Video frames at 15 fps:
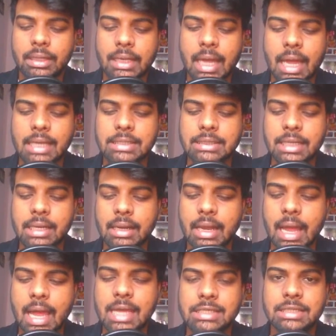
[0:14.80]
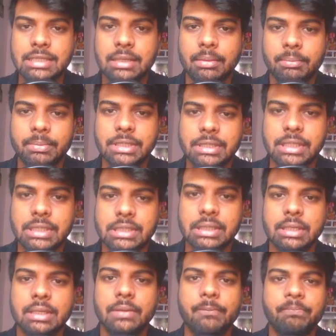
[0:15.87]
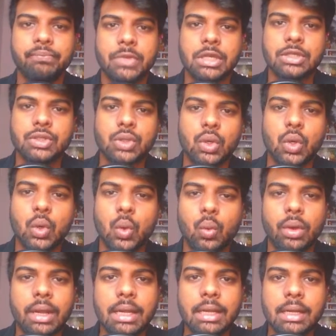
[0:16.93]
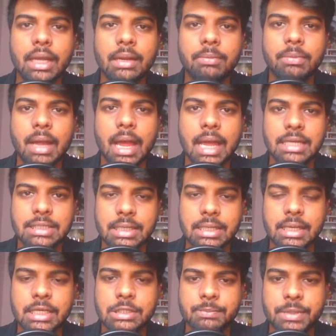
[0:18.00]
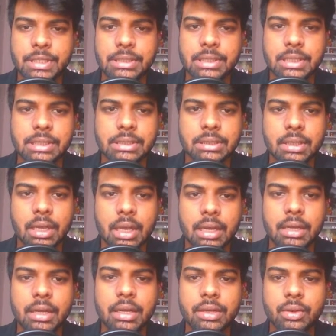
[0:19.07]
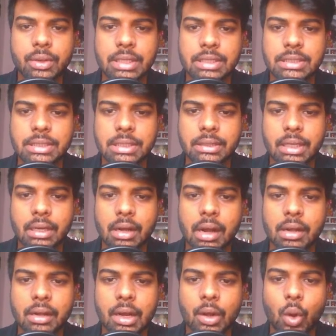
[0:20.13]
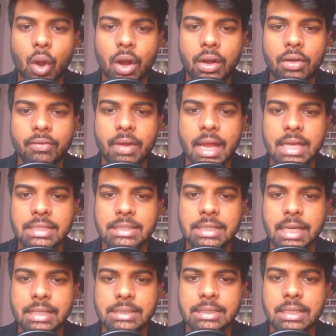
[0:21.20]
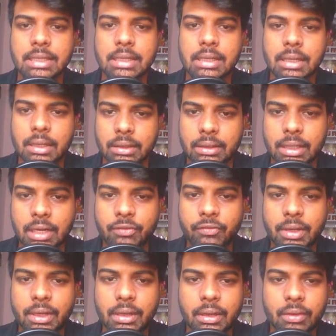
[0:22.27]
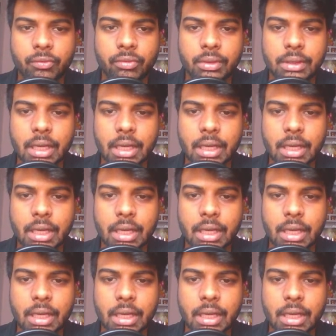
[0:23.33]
the hashtag as business. So when I type hashtag as business, here you can see there are a lot of hashtags that we